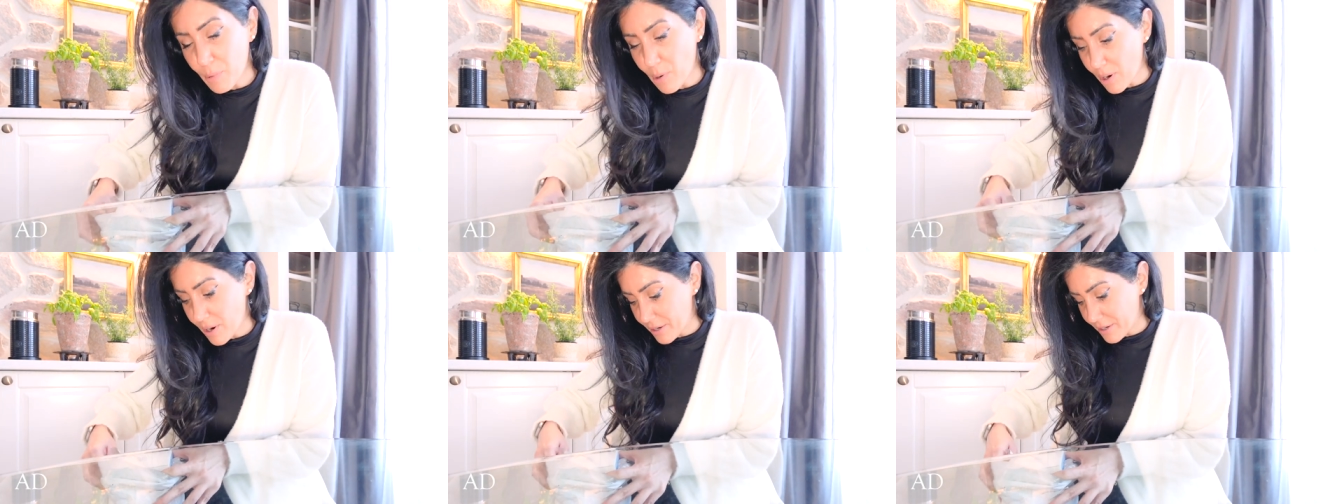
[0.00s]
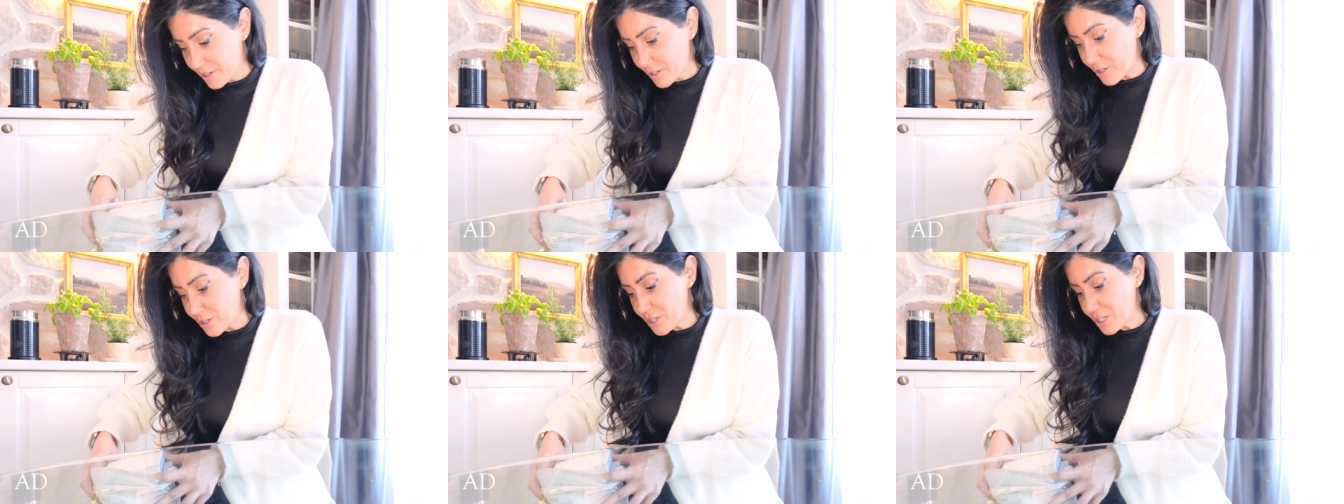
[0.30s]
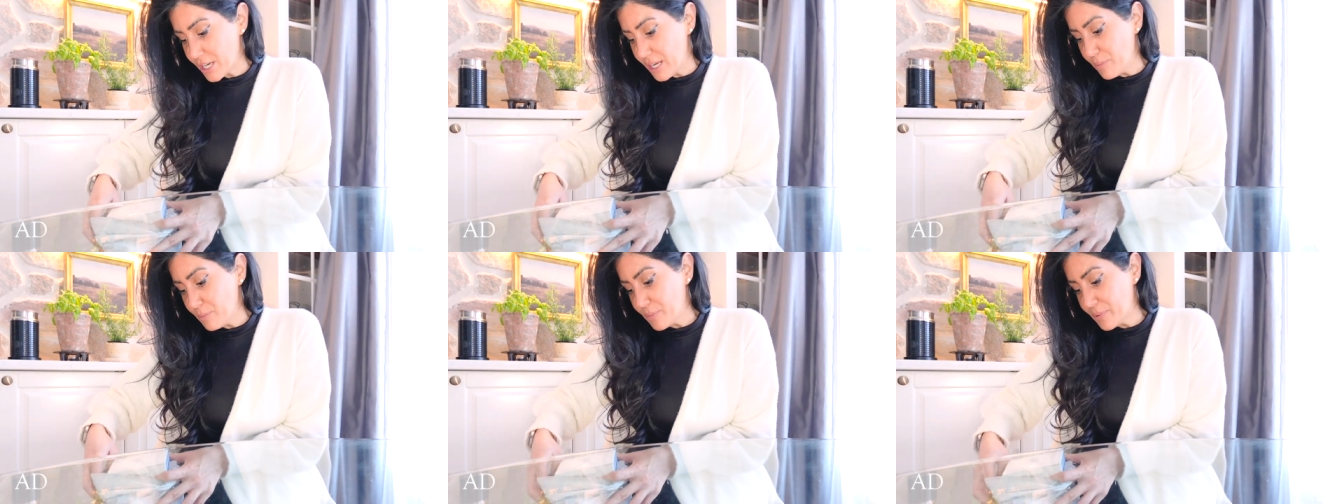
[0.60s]

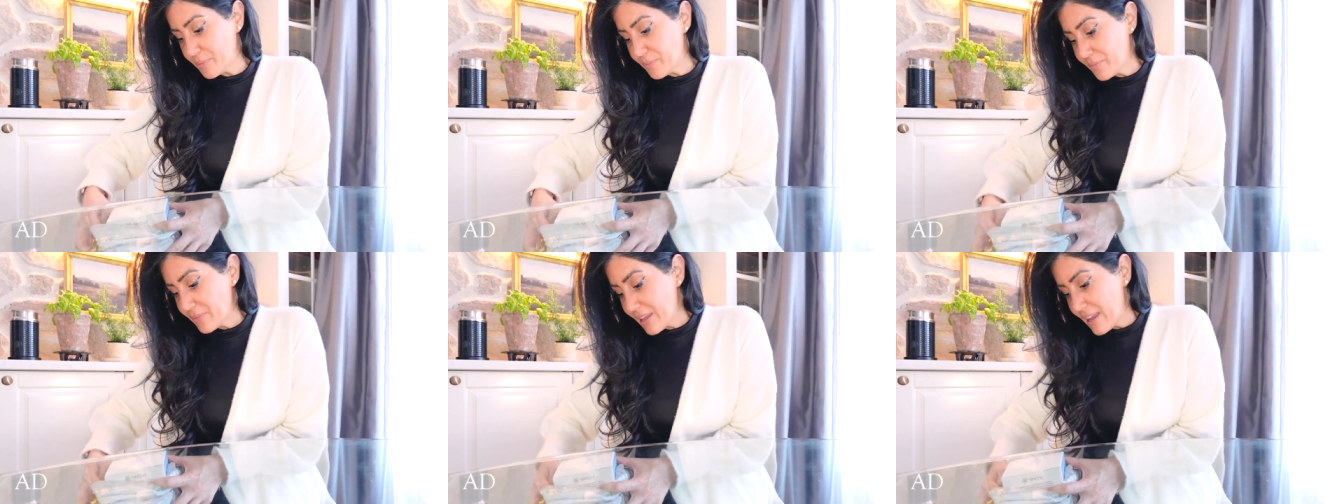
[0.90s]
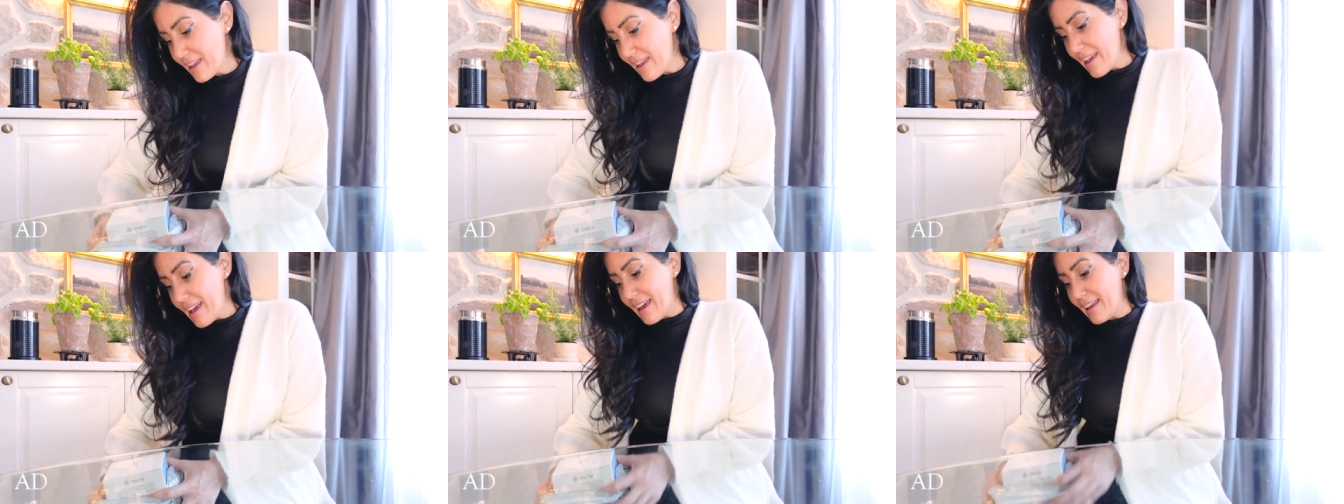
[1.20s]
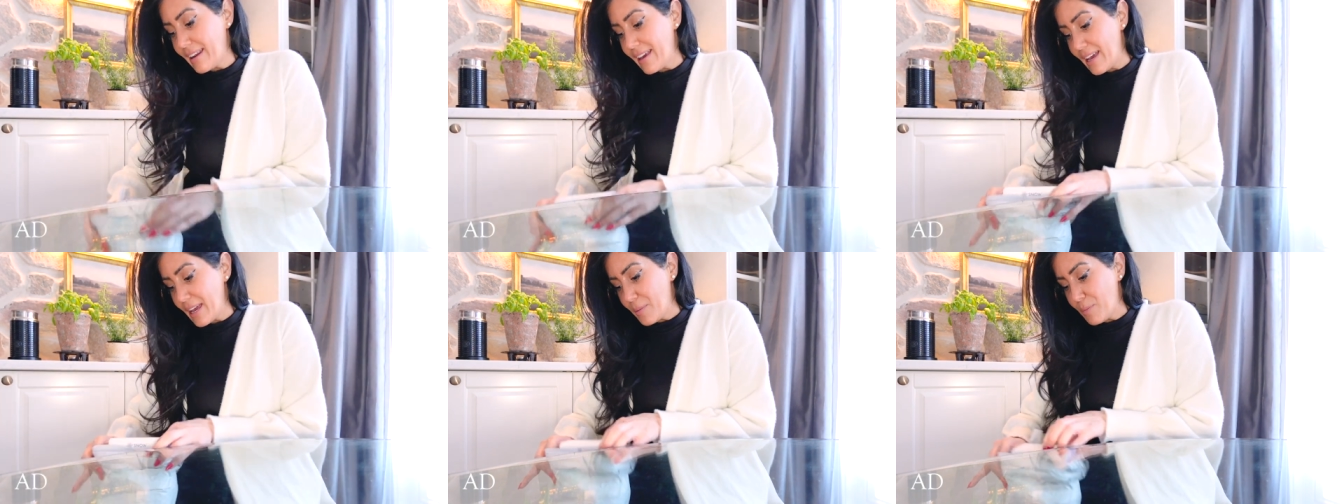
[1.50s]
partnership,
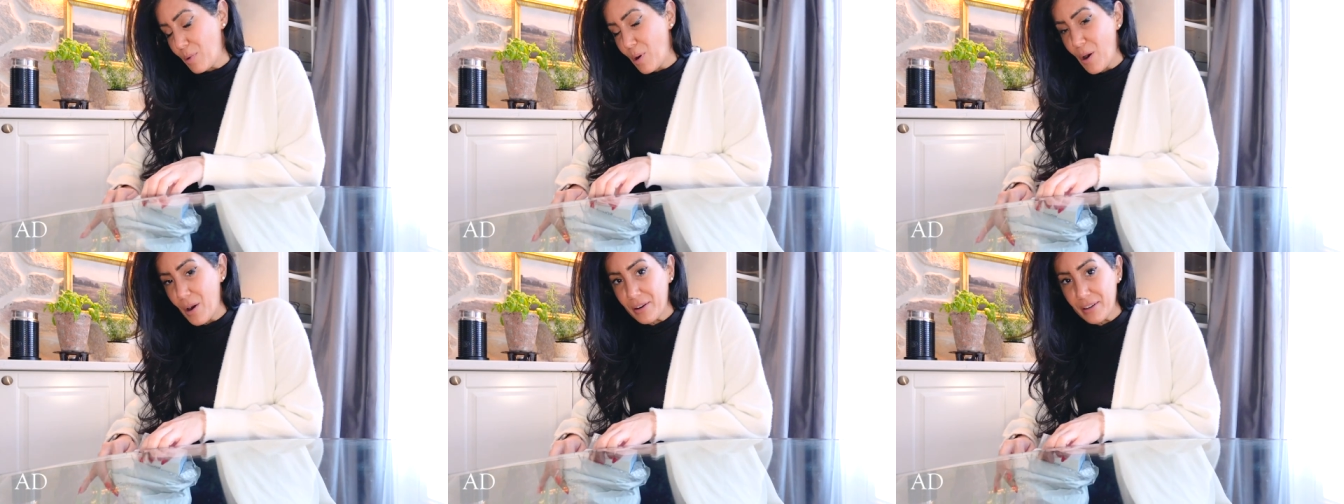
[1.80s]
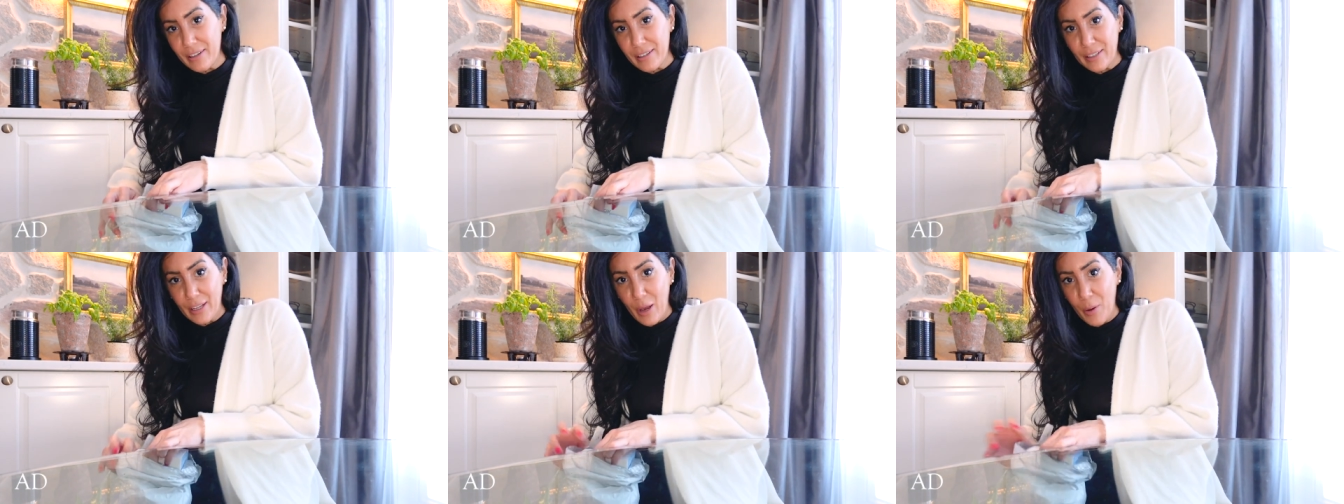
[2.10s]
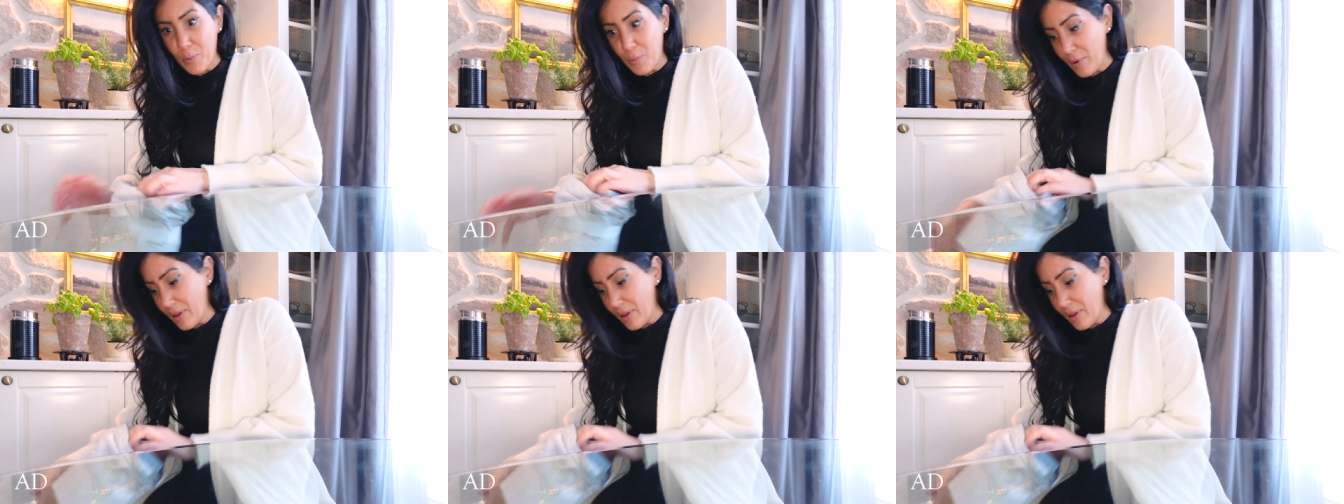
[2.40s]
and I partnered up